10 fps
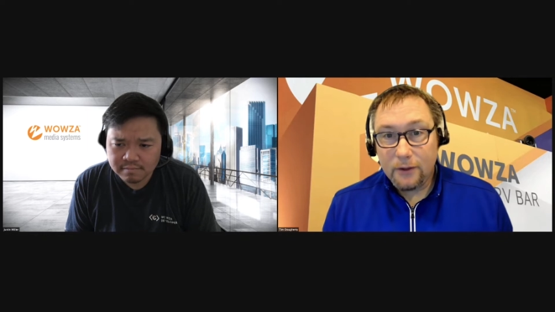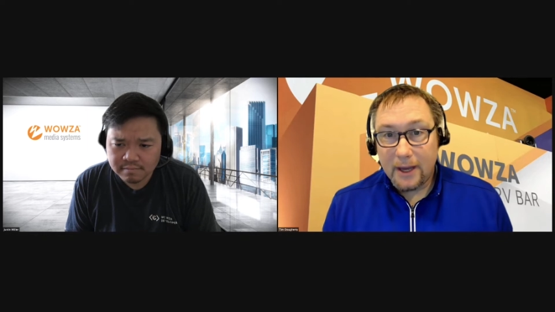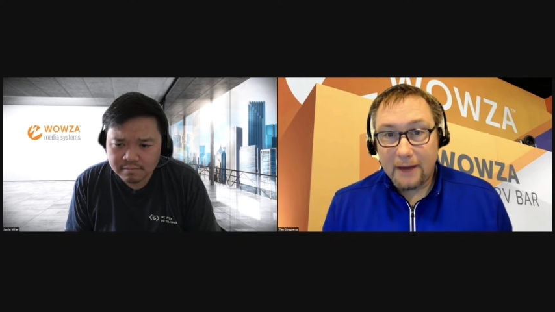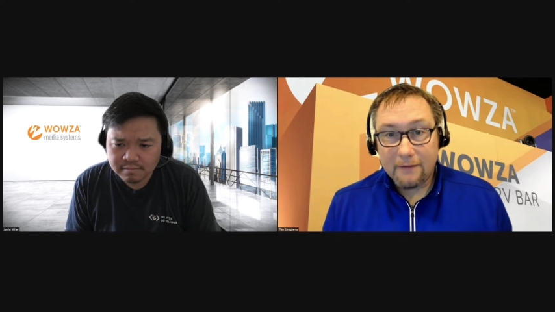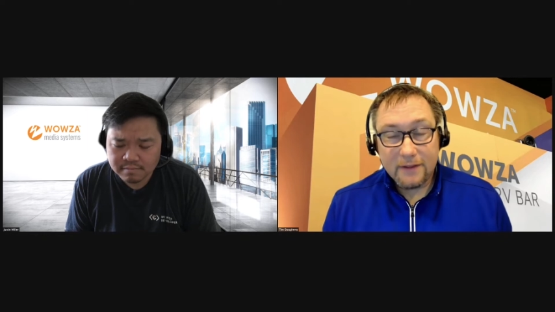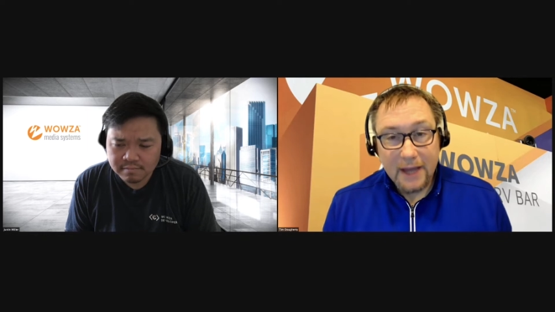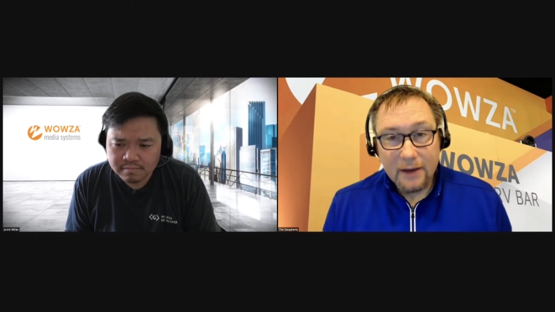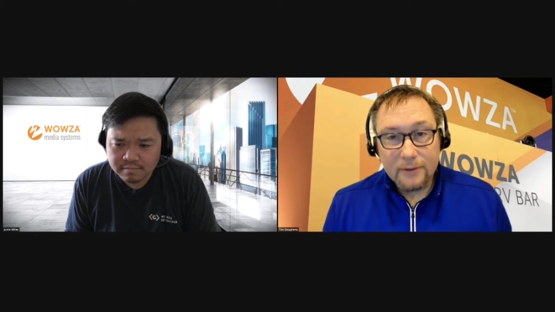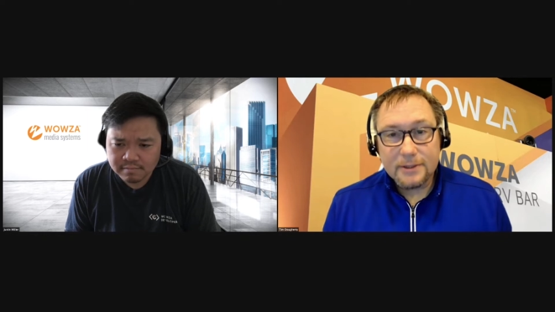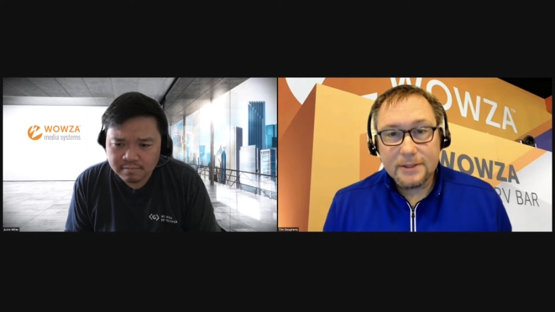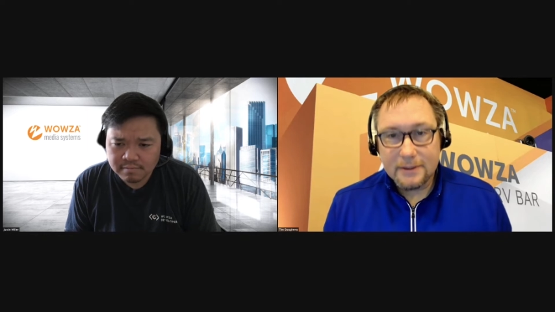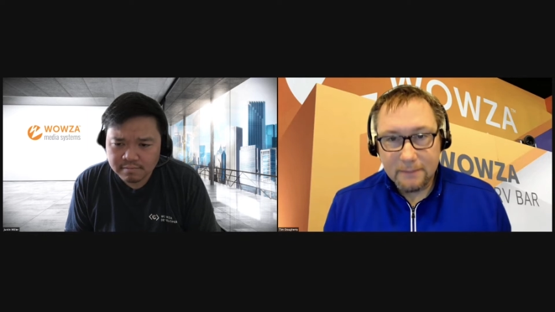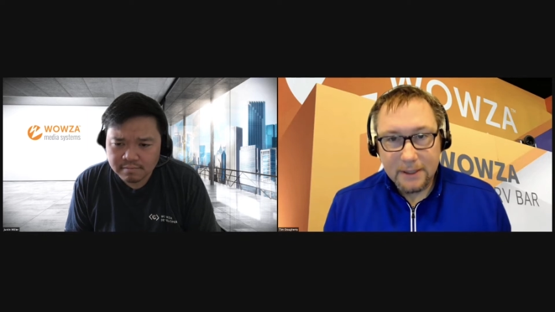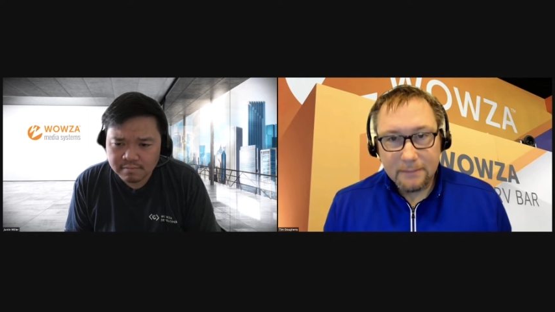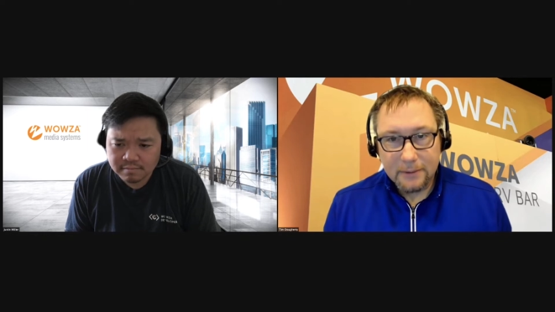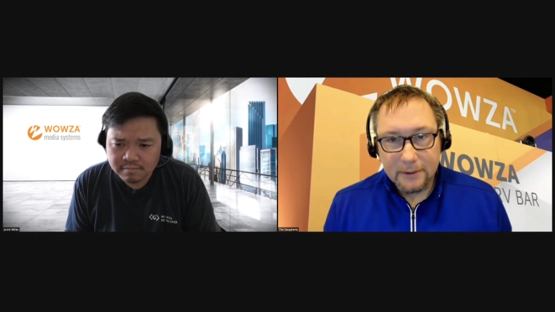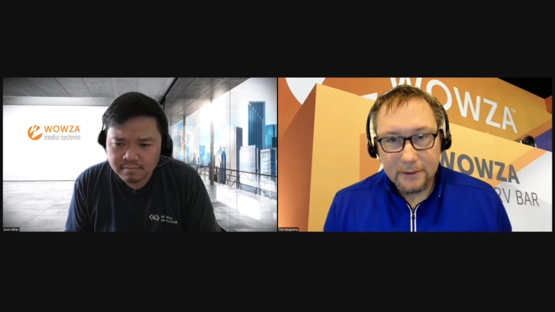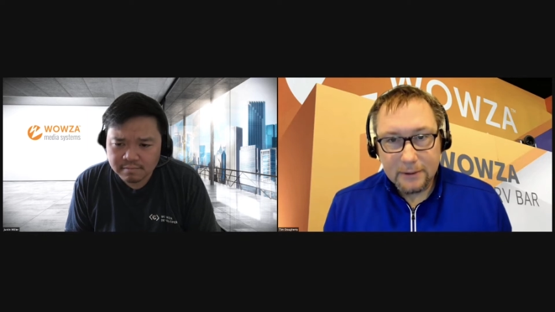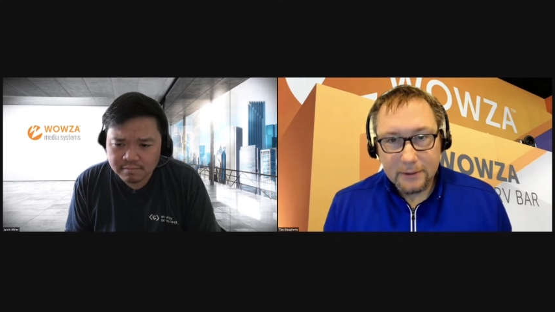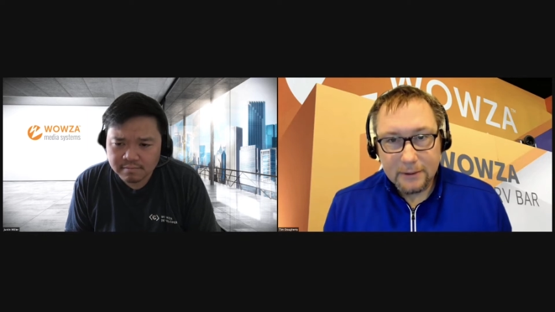Speaker 1: you have thousands of people
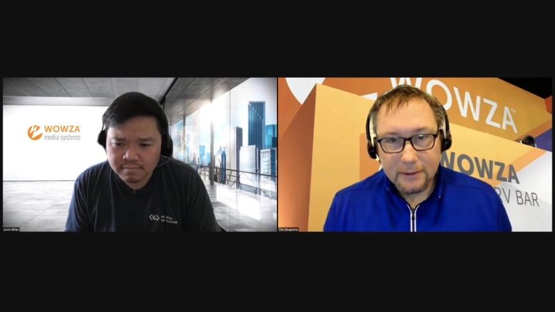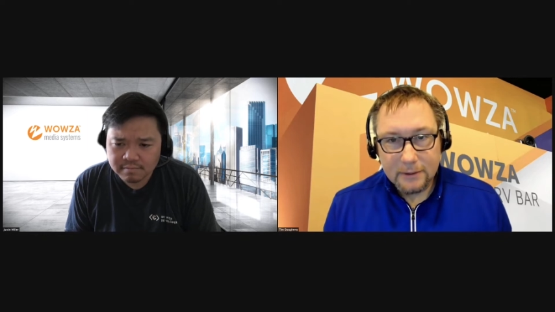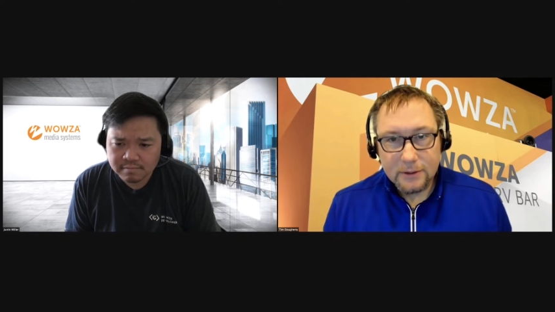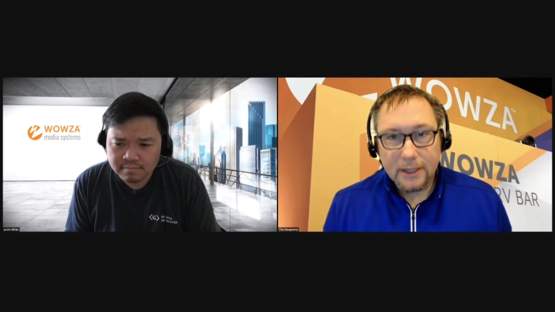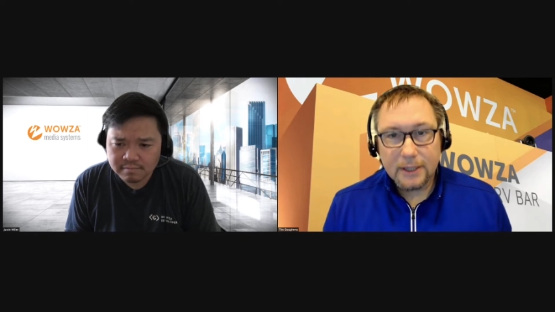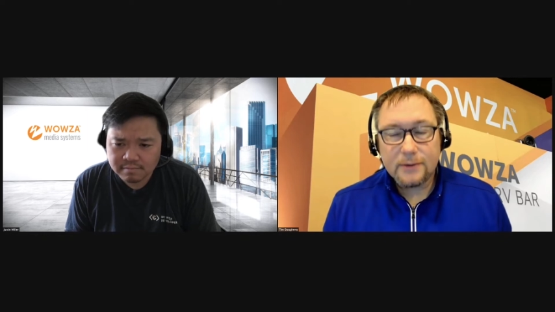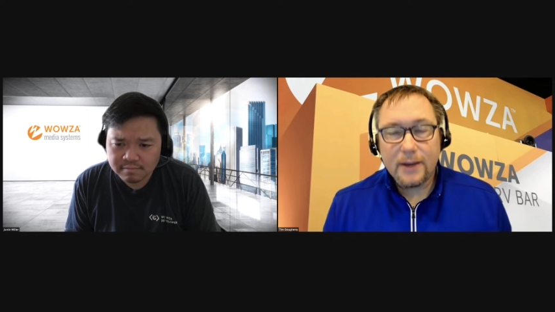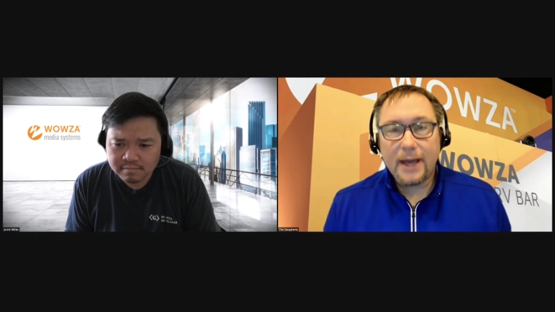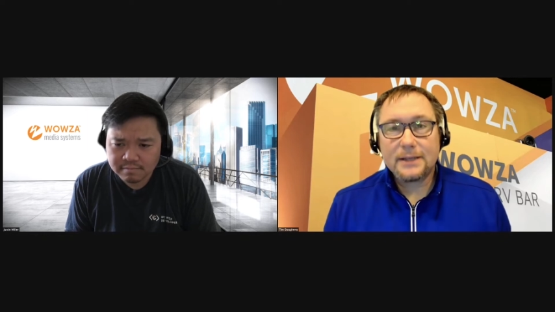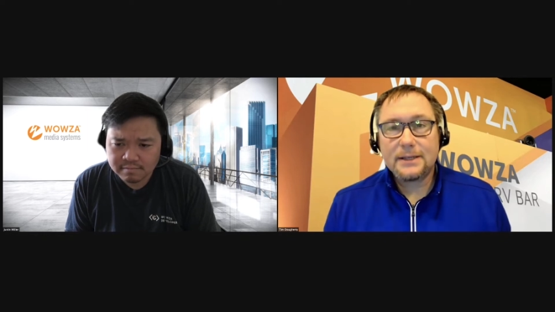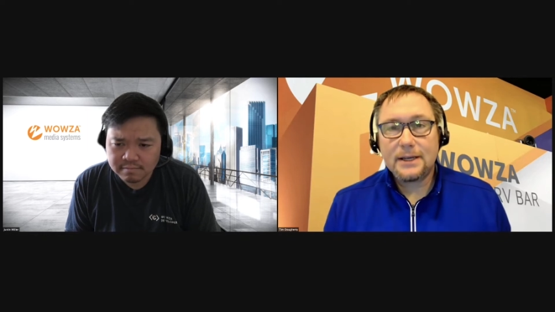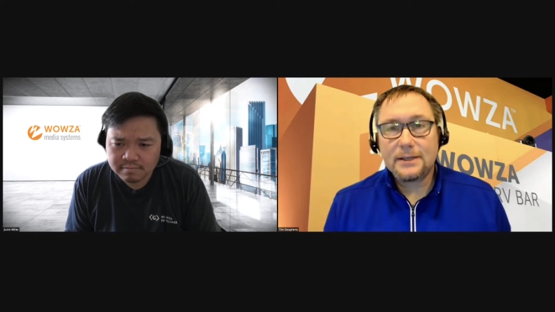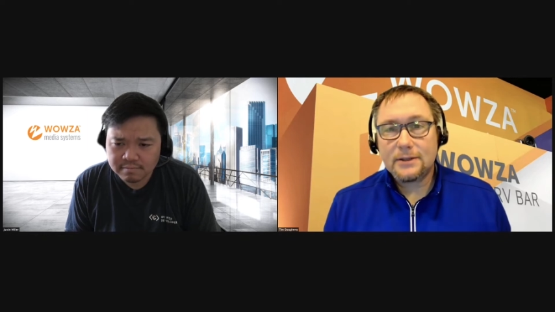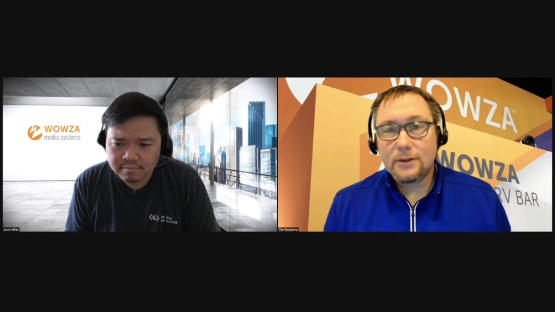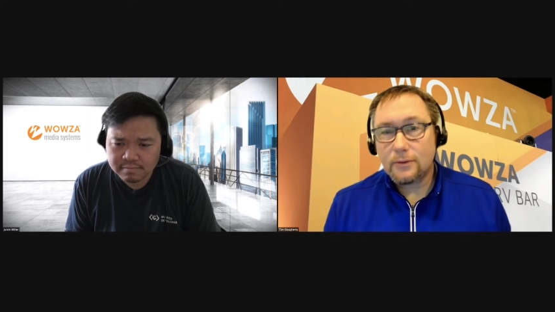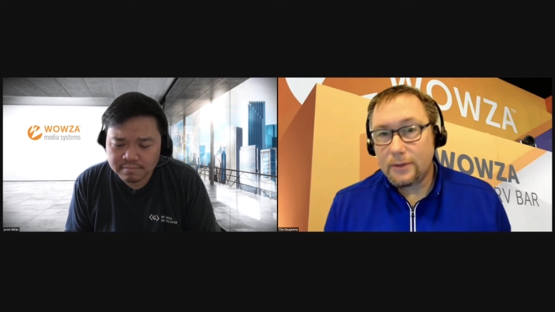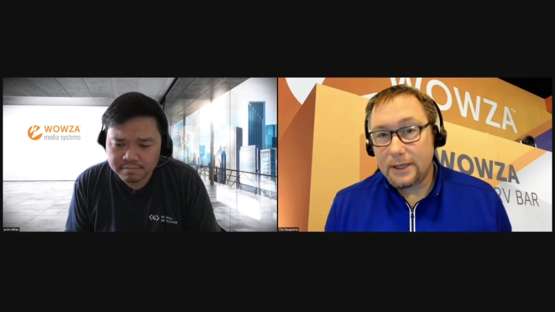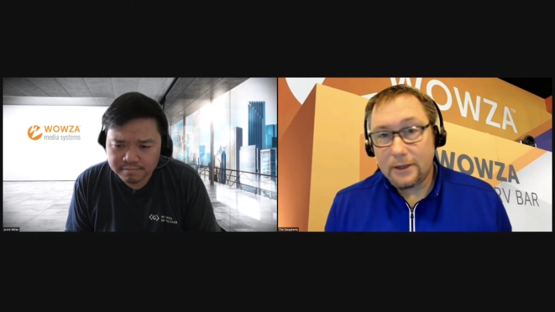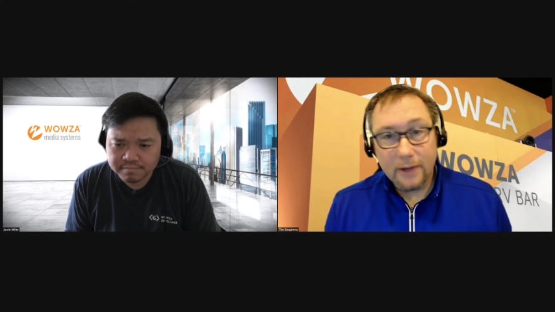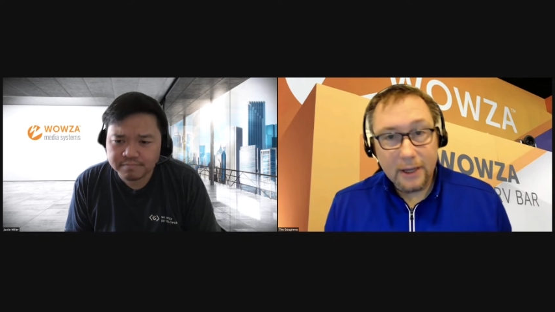trying to access through
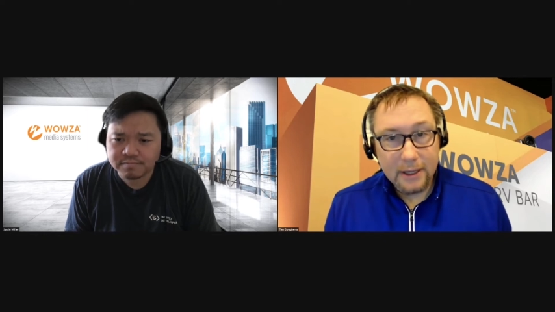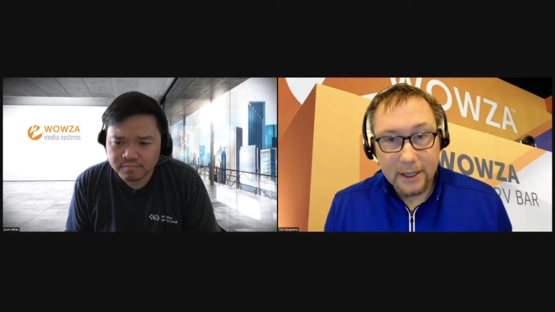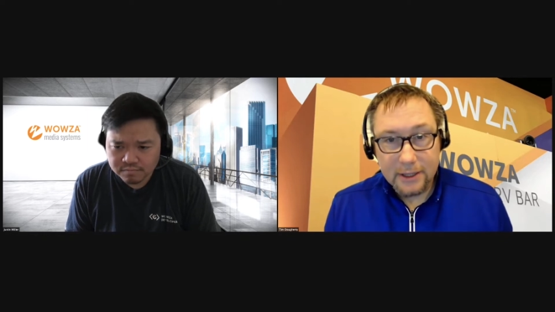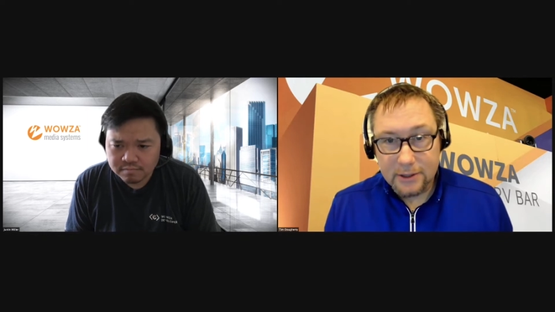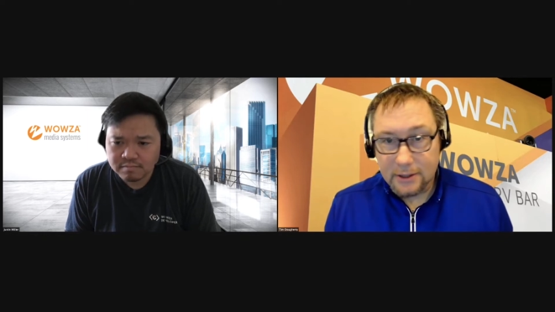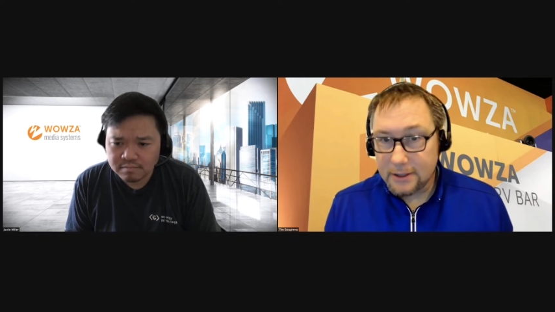an internet connection,